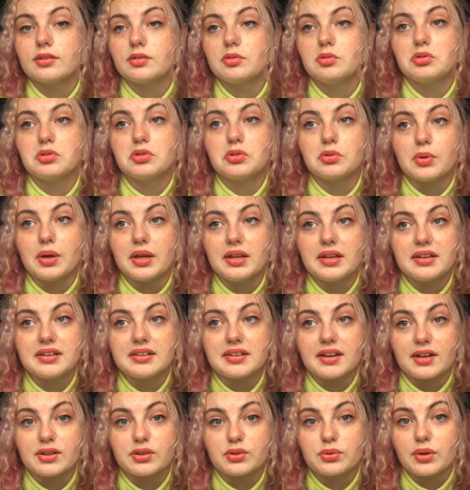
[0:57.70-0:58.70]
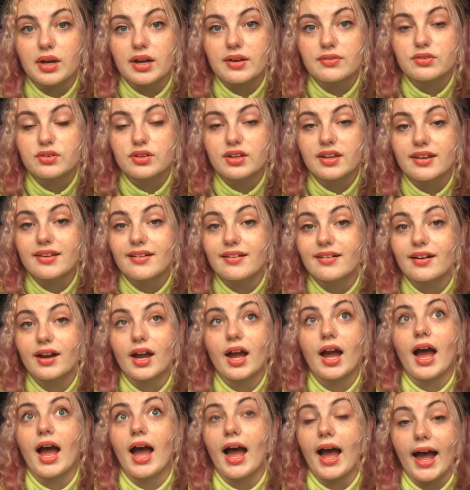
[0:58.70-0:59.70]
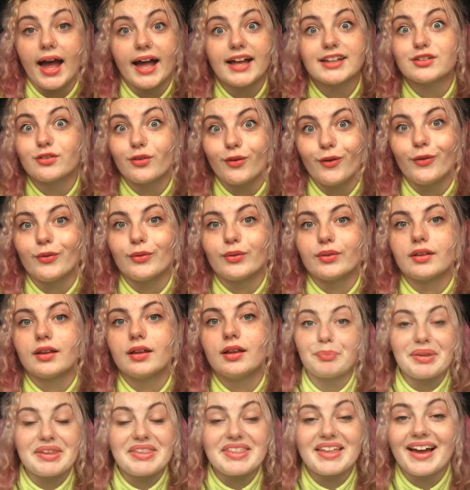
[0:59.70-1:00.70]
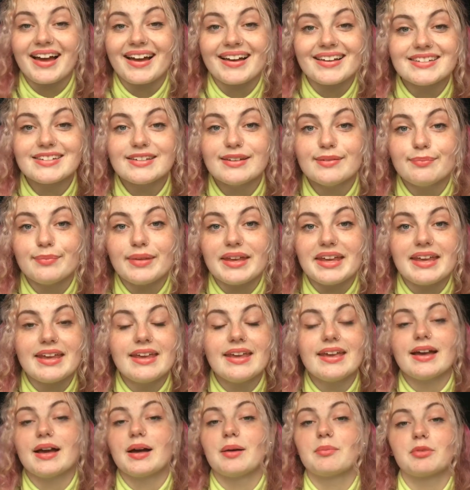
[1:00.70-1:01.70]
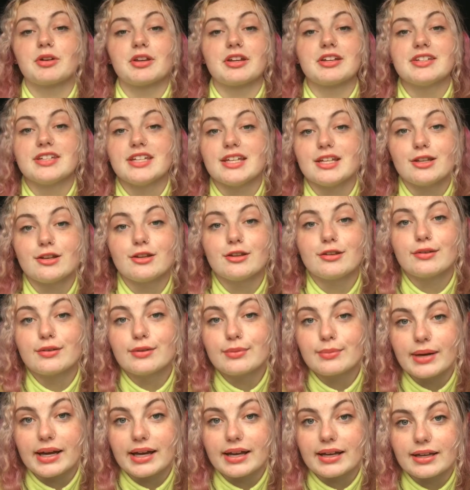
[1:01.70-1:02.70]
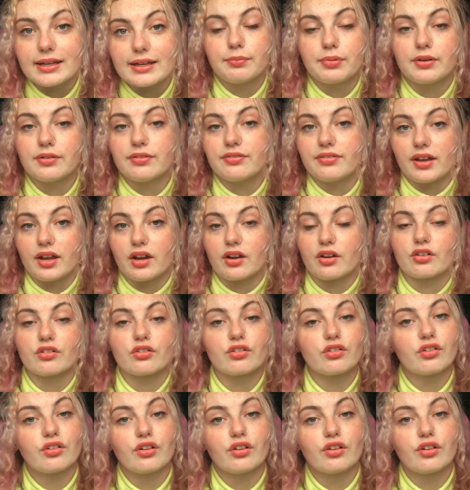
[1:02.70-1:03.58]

do any tattoo aftercare at all. Be that as it may, I'm going to take you through my preferred